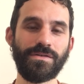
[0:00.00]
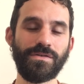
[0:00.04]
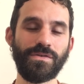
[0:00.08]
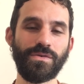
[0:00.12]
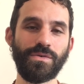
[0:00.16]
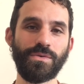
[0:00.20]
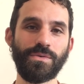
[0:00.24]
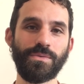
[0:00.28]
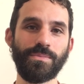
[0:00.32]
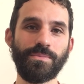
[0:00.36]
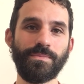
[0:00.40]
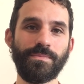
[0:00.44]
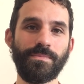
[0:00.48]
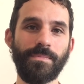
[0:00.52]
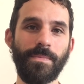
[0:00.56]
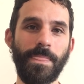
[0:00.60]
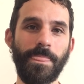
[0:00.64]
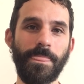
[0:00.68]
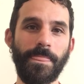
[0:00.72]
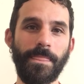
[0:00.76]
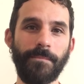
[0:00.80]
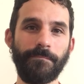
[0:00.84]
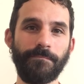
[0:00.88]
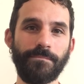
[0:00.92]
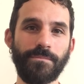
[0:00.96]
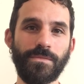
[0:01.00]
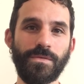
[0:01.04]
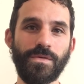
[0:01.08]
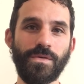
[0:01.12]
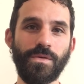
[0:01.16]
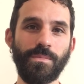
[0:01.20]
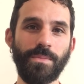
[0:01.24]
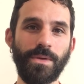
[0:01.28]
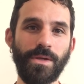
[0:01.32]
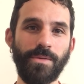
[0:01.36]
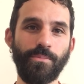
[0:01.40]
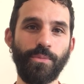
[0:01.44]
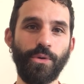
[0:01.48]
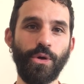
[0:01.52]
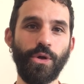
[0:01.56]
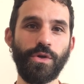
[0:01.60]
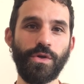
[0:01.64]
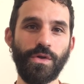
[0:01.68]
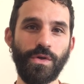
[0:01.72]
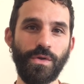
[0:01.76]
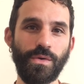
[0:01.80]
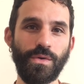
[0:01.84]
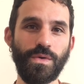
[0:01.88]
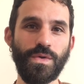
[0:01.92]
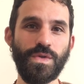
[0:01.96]
to, to be
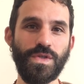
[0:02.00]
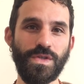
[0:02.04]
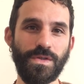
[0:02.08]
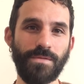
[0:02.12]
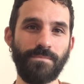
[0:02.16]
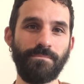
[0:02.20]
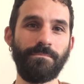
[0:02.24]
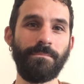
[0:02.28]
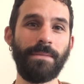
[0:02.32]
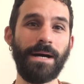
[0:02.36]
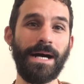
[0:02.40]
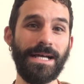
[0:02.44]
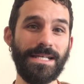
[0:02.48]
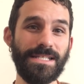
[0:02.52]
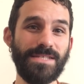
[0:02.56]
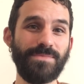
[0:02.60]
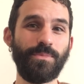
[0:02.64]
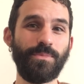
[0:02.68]
produced, mass